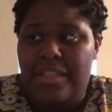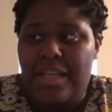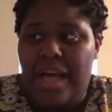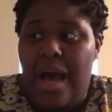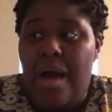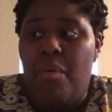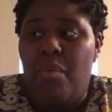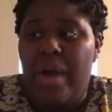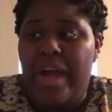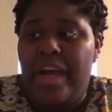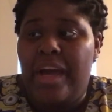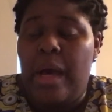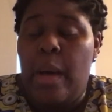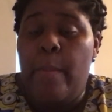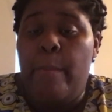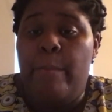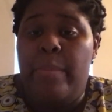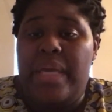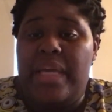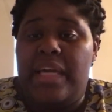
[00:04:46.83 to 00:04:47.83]
I'll wake
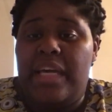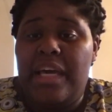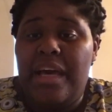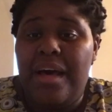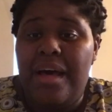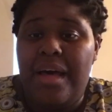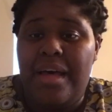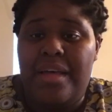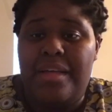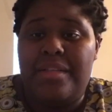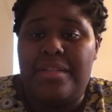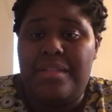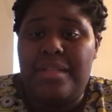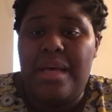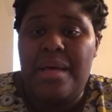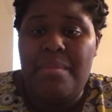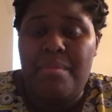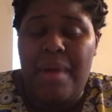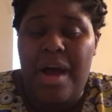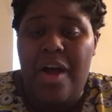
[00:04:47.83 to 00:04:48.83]
up because
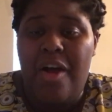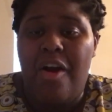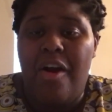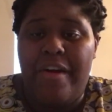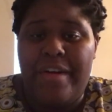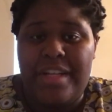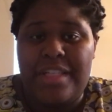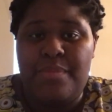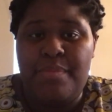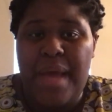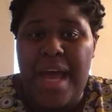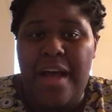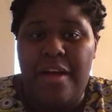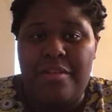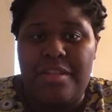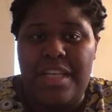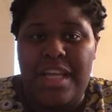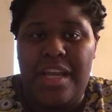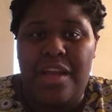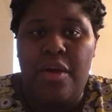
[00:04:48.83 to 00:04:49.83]
my heart is
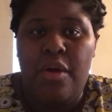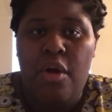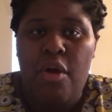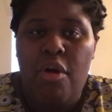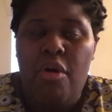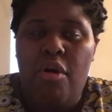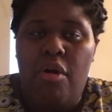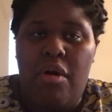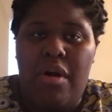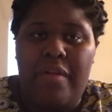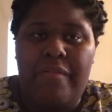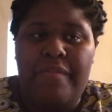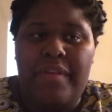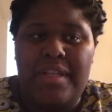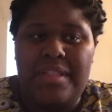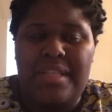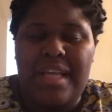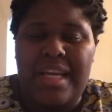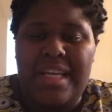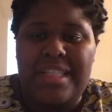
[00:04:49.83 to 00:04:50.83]
pounding, or it
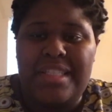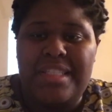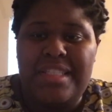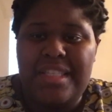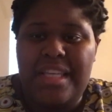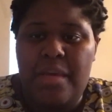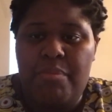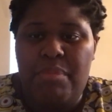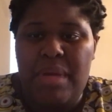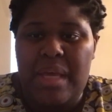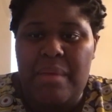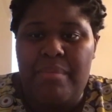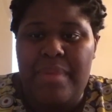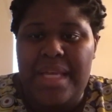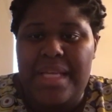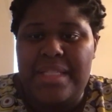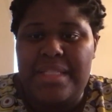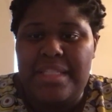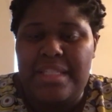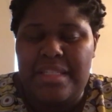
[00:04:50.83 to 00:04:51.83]
feels like it's skipping
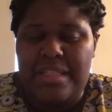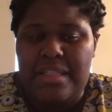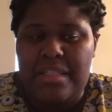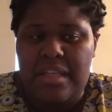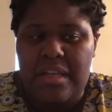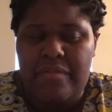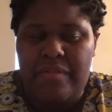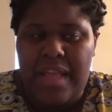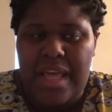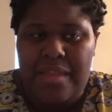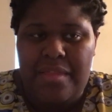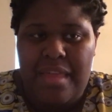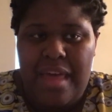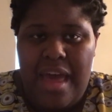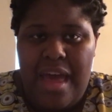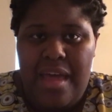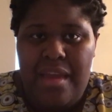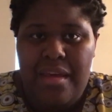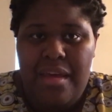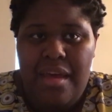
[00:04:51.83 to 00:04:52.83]
beats and stuff like
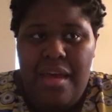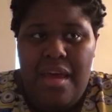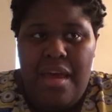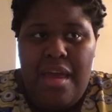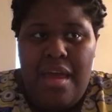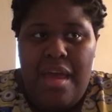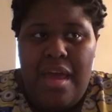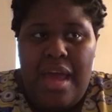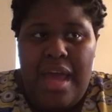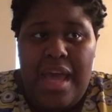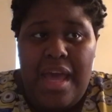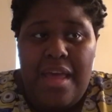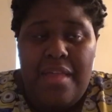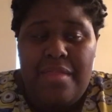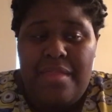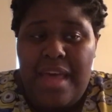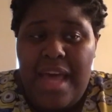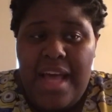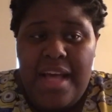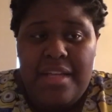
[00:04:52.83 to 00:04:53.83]
that.
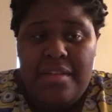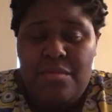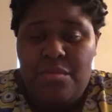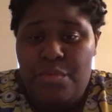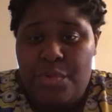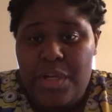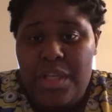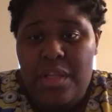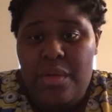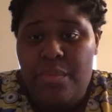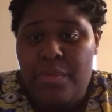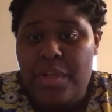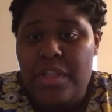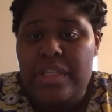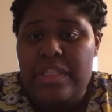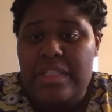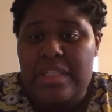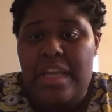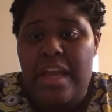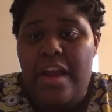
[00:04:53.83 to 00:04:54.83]
And that
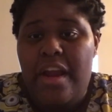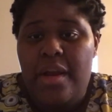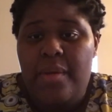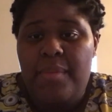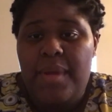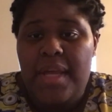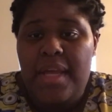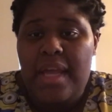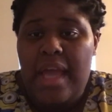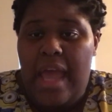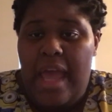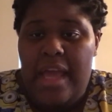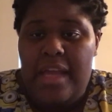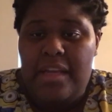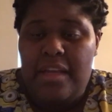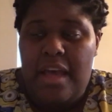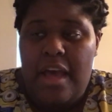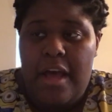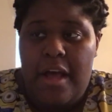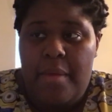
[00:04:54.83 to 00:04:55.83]
really scared me,
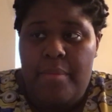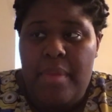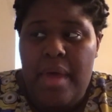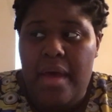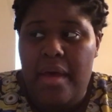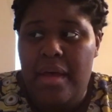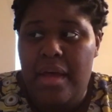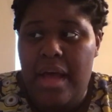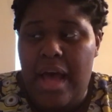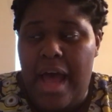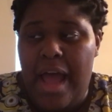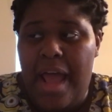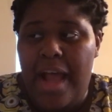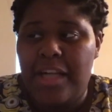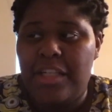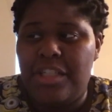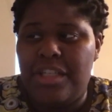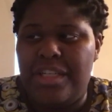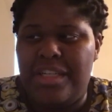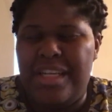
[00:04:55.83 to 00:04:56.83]
and I
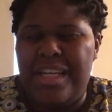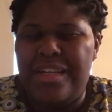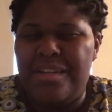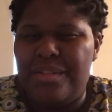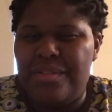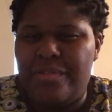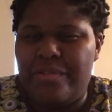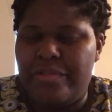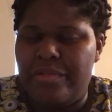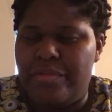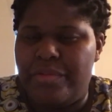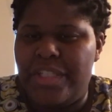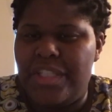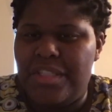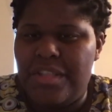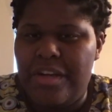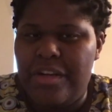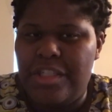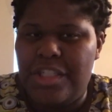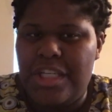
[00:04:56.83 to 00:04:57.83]
actually didn't
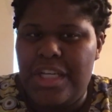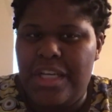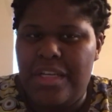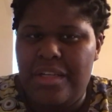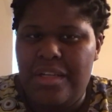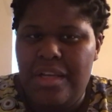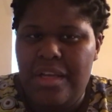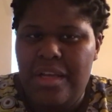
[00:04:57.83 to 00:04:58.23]
research it